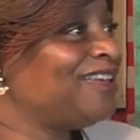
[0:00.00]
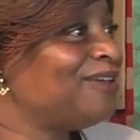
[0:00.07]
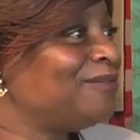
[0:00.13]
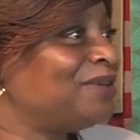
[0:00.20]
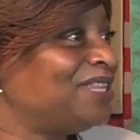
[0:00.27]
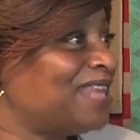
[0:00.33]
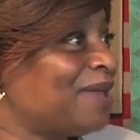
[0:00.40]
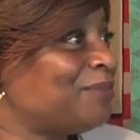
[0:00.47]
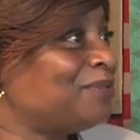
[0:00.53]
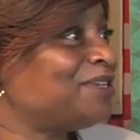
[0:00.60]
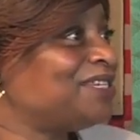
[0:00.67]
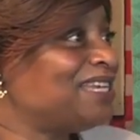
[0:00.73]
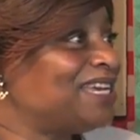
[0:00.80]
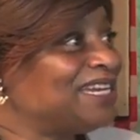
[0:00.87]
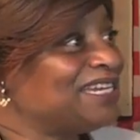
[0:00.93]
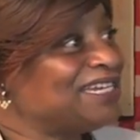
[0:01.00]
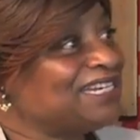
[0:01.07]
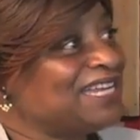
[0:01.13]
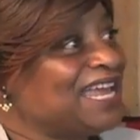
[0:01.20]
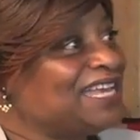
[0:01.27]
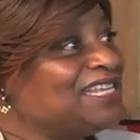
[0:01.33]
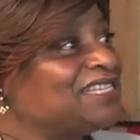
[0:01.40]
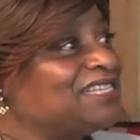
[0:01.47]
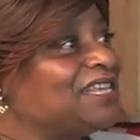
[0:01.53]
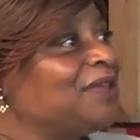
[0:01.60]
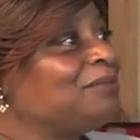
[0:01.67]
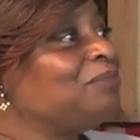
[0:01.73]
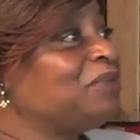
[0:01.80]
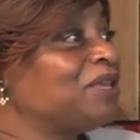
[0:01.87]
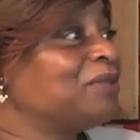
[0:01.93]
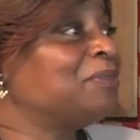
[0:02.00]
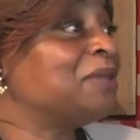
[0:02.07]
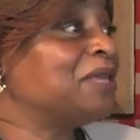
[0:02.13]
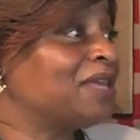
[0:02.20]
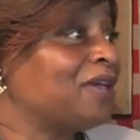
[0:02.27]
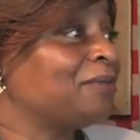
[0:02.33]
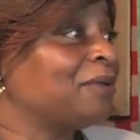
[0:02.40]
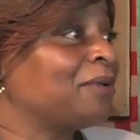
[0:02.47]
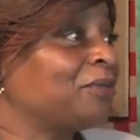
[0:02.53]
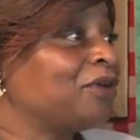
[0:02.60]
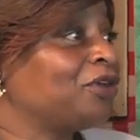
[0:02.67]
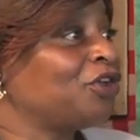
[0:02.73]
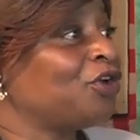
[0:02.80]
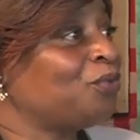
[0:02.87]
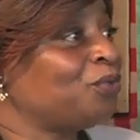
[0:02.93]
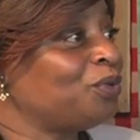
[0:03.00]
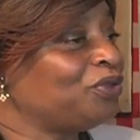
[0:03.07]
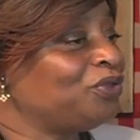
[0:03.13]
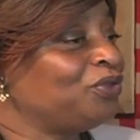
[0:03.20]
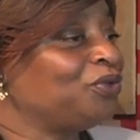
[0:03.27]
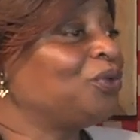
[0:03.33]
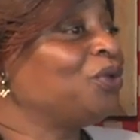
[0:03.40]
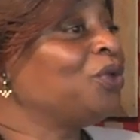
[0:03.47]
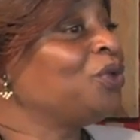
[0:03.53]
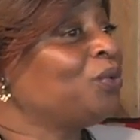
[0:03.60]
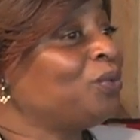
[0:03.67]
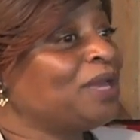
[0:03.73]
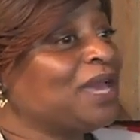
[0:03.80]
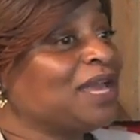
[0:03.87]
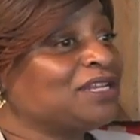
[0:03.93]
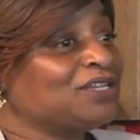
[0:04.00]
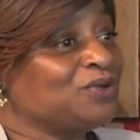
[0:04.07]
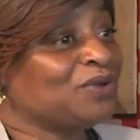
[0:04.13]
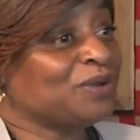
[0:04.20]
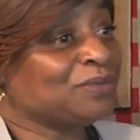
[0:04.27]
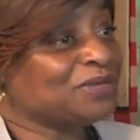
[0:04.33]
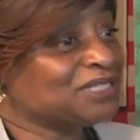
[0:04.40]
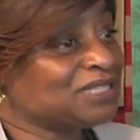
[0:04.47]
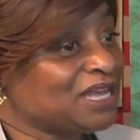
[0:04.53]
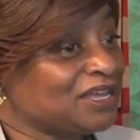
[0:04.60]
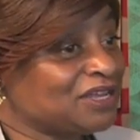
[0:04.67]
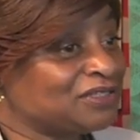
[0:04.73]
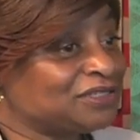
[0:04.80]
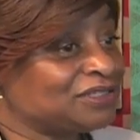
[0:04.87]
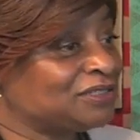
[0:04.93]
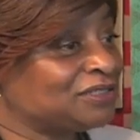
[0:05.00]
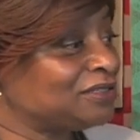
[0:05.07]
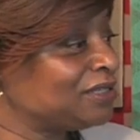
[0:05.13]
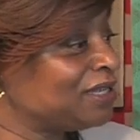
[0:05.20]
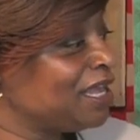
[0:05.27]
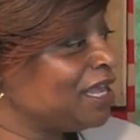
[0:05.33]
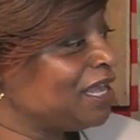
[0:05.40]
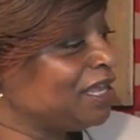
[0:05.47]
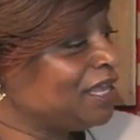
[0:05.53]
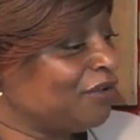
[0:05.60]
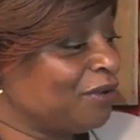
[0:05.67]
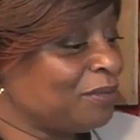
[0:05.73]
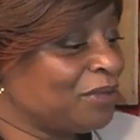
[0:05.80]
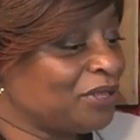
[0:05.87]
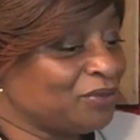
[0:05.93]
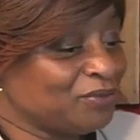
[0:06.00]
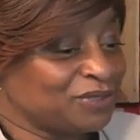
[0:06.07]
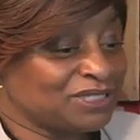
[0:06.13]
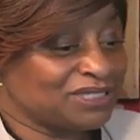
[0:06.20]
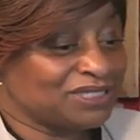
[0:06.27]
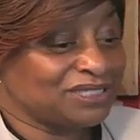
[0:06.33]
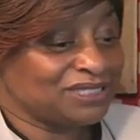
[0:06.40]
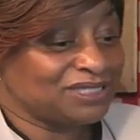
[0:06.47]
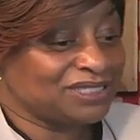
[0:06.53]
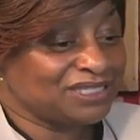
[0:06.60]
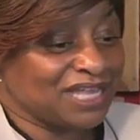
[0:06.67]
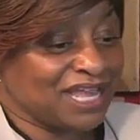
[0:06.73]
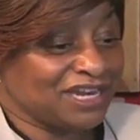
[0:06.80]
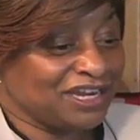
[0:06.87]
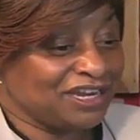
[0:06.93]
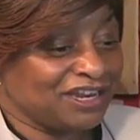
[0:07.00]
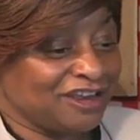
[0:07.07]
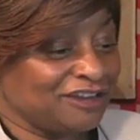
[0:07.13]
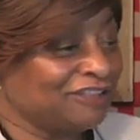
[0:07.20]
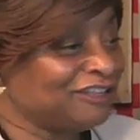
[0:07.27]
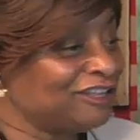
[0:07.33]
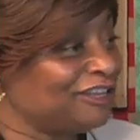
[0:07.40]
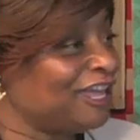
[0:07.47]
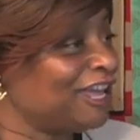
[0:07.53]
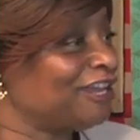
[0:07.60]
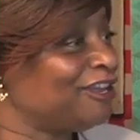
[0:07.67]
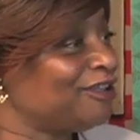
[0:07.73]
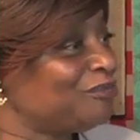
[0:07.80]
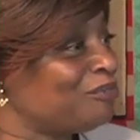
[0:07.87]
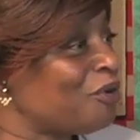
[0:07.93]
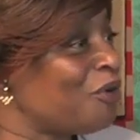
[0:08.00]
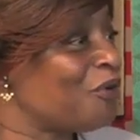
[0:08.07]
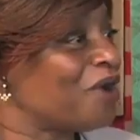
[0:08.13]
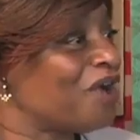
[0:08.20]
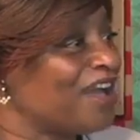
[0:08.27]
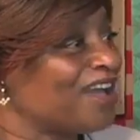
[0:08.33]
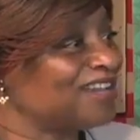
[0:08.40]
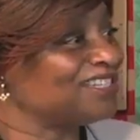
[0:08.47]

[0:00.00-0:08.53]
But wow. that particular day, he said, Pick me up, I'm going to go with you. We got to grandma's house, and grandmother was standing there looking like a little Pocahontas